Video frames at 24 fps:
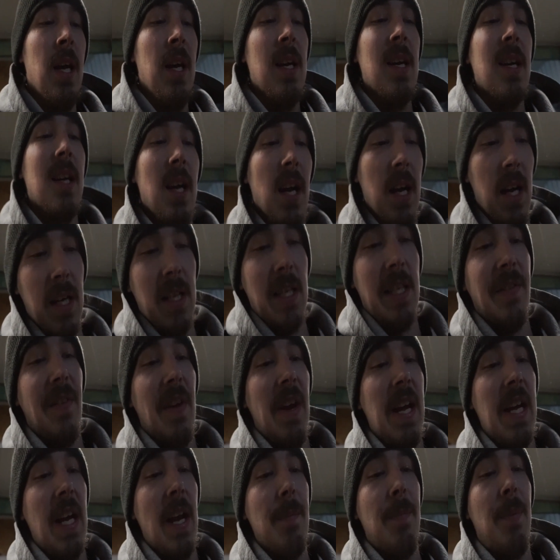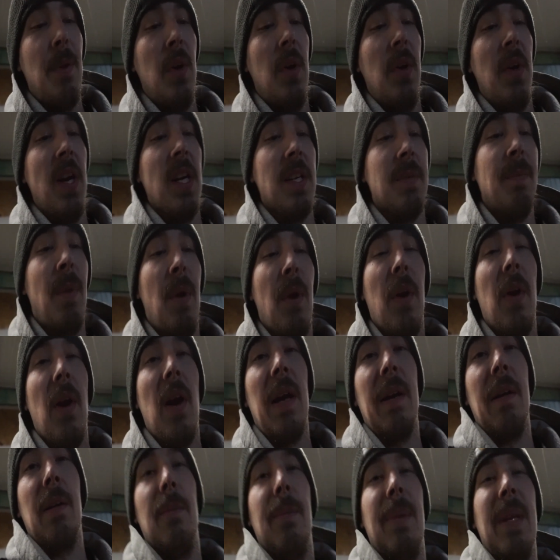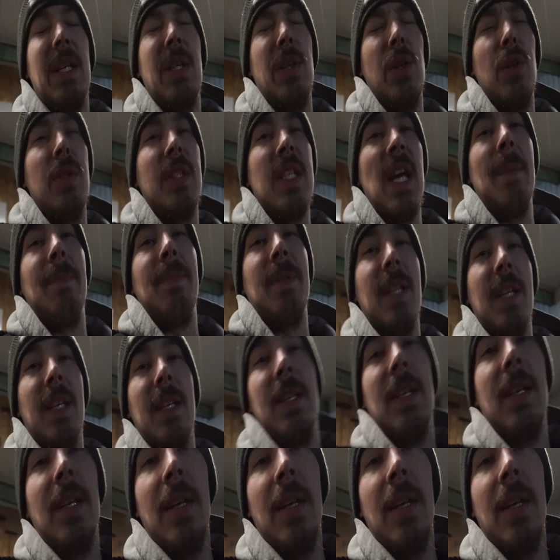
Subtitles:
because if I end up pulling this motor out, I'm gonna be too tempted